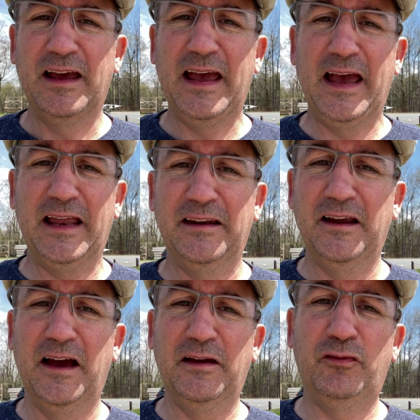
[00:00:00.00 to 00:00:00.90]
and
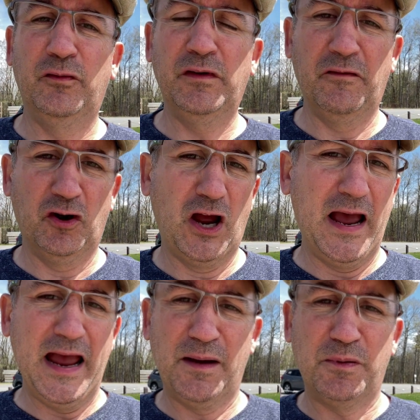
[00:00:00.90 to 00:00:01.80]
if you've never
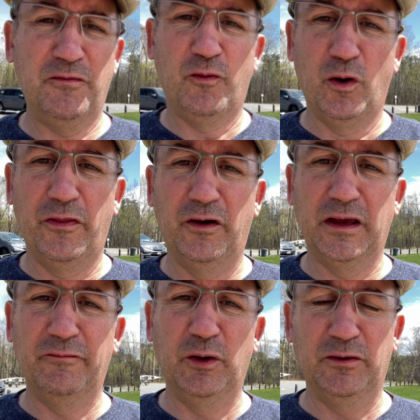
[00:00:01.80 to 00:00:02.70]
kayaked before, they'll
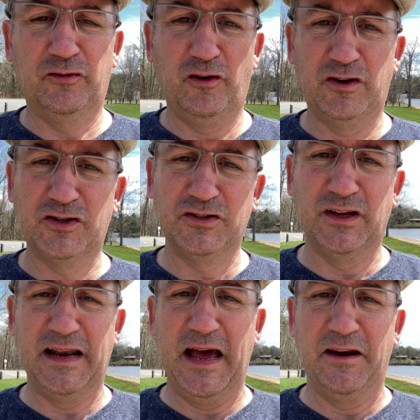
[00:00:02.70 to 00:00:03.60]
give you instructions
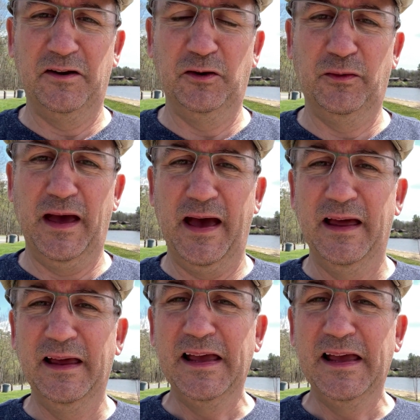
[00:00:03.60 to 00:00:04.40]
on how to do that.